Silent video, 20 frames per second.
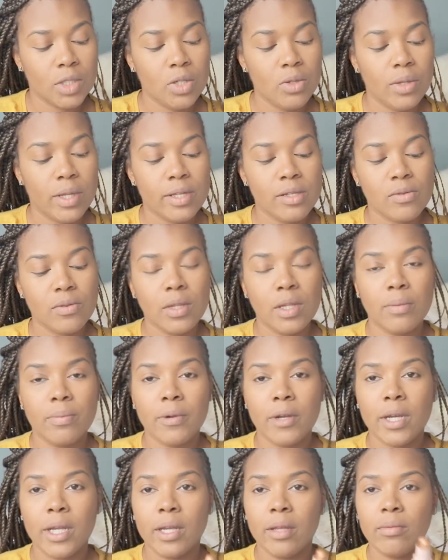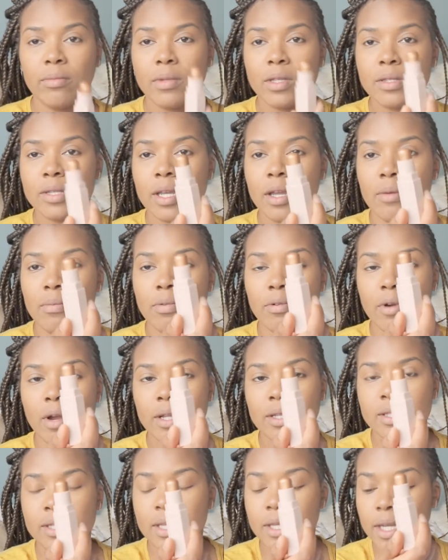Ooh, that's really pretty. It's like a
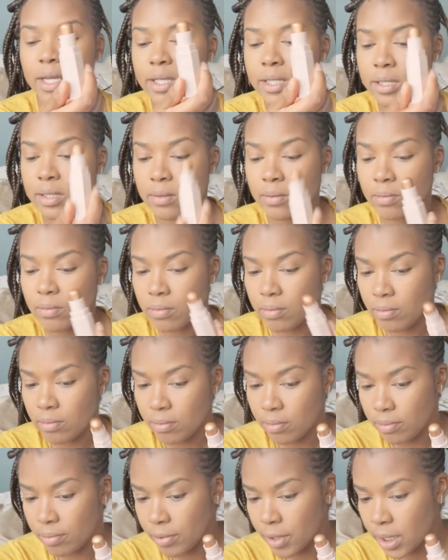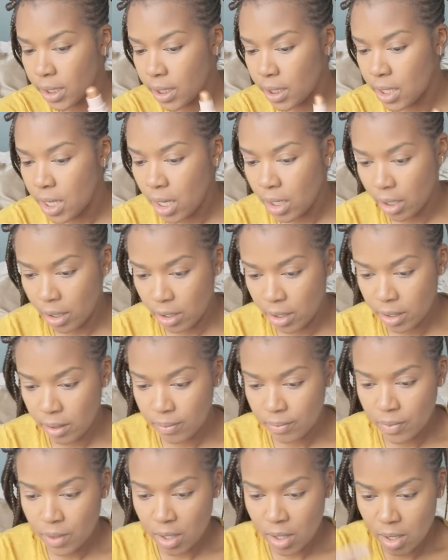bronzy, nice, pretty color.
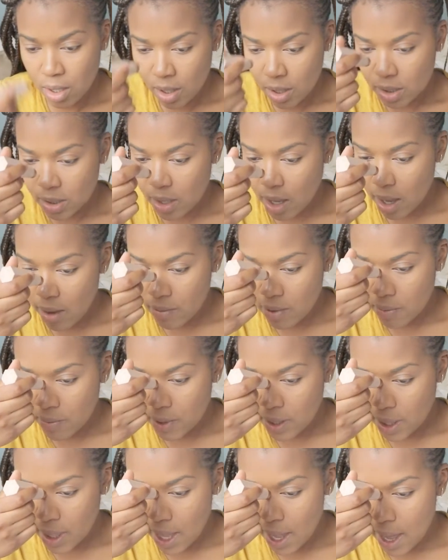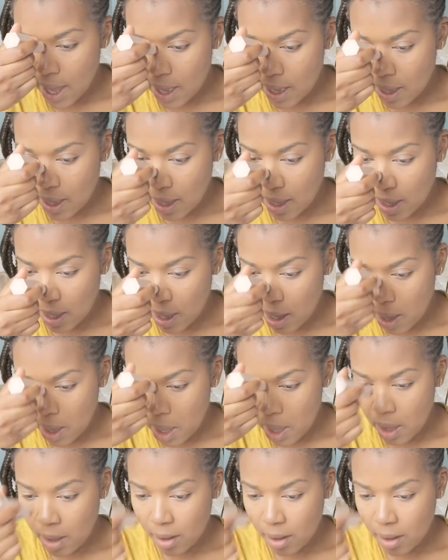So I'm gonna put that here.